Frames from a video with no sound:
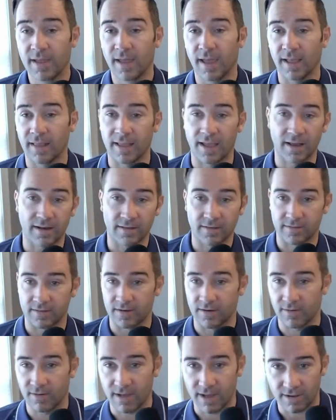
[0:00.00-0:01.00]
And that is,
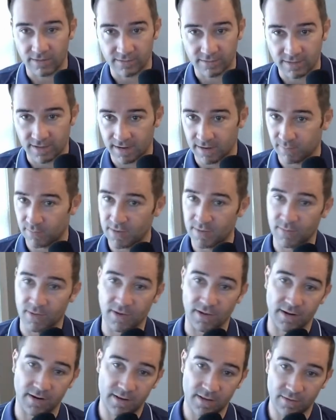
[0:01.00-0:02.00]
how to set up email,
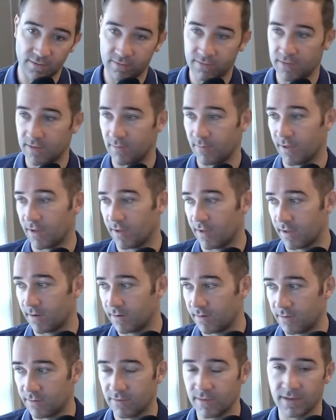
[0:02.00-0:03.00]
how to use email, how to
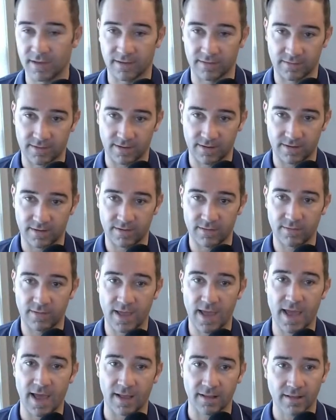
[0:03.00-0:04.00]
do this, how to do
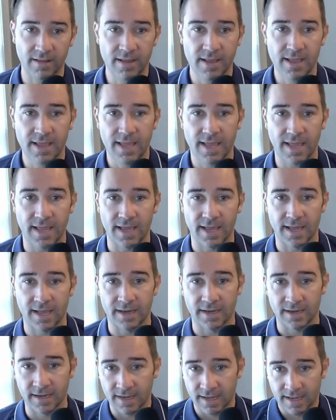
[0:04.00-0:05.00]
that.
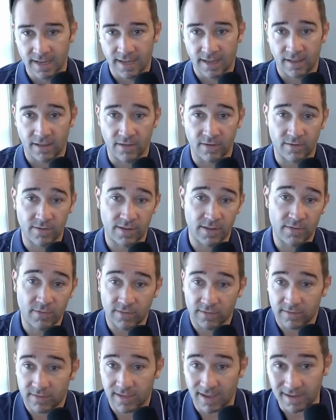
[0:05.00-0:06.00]
And you
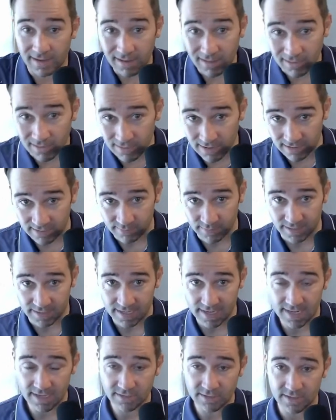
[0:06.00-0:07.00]
can set clear
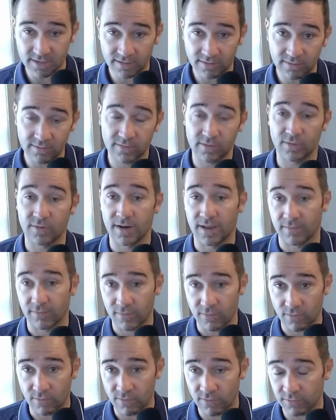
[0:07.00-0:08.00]
expectations. You can have
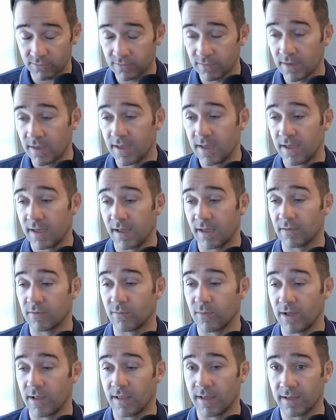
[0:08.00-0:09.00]
goals as
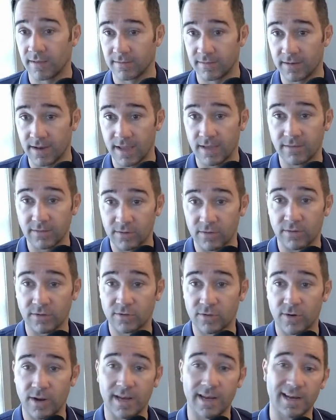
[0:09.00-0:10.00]
well as nice, good
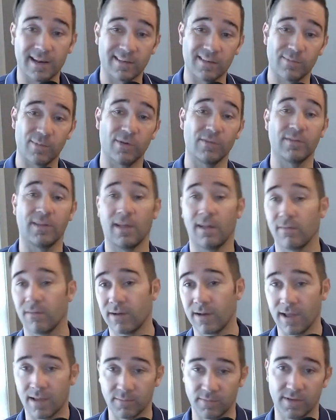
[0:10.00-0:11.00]
training, as opposed to every
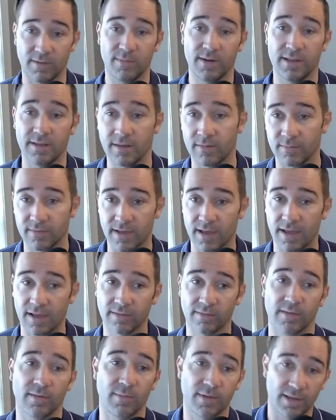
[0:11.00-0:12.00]
time somebody comes on,
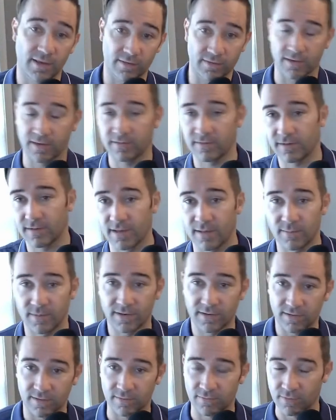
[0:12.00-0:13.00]
somebody else has to come
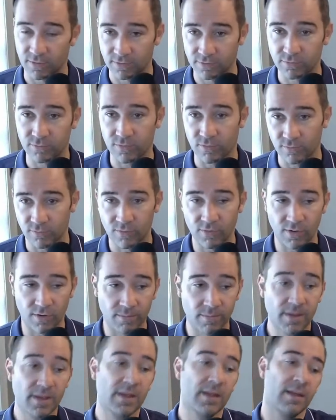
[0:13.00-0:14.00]
into the virtual
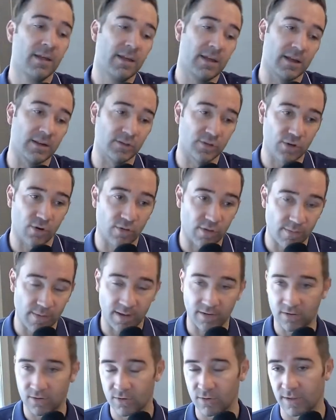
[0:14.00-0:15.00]
room and show them how
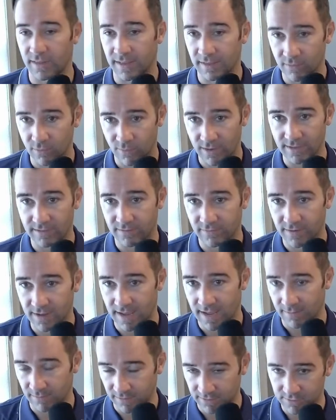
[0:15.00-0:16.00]
to do it. That's a waste of
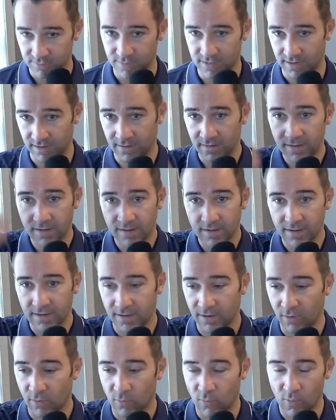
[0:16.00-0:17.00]
time. There should be
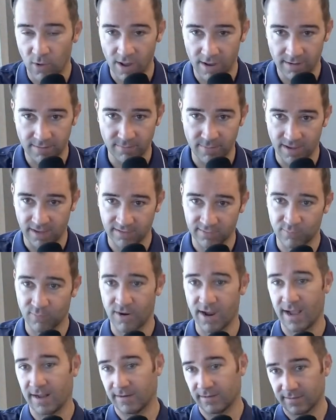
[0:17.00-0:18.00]
one best
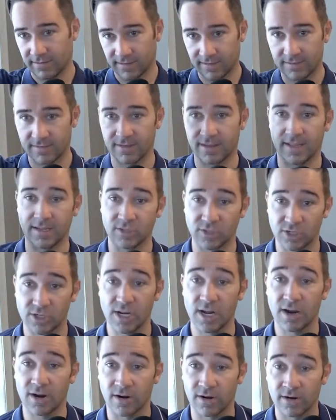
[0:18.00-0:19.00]
practices and then
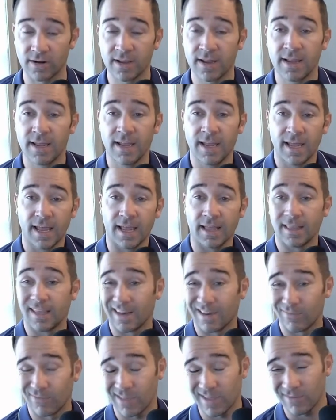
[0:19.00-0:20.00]
shared. And then
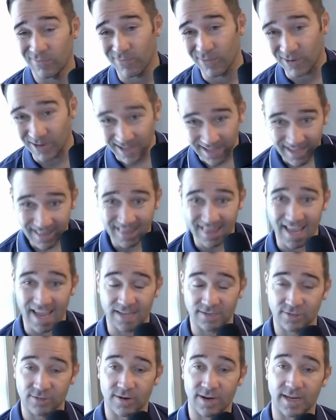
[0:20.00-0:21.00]
if they forget
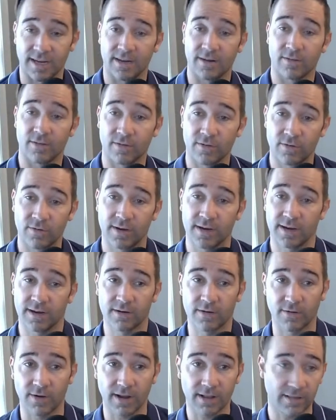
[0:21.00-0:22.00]
that training or they're doing it
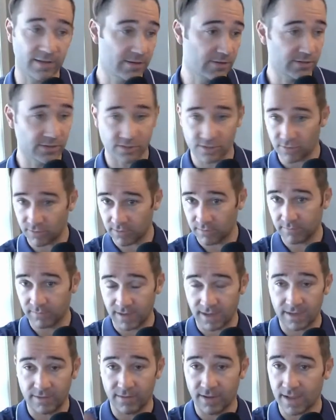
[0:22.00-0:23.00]
incorrectly, you just show them,
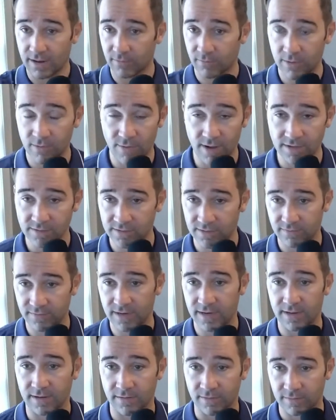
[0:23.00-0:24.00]
hey, you got to rewatch the
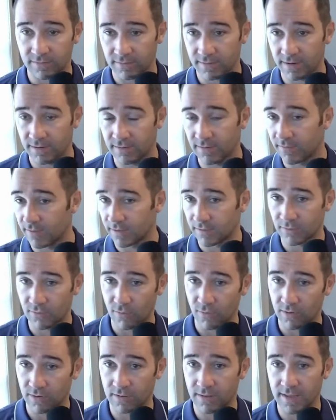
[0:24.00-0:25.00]
video. I don't know if that's
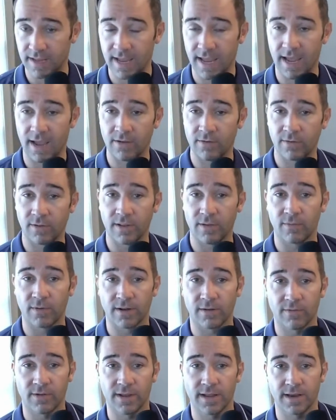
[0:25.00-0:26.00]
quarterly, annually,
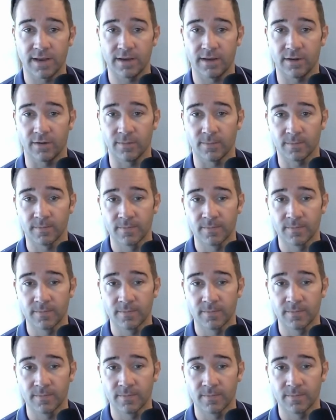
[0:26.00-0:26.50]
whatever you got to do.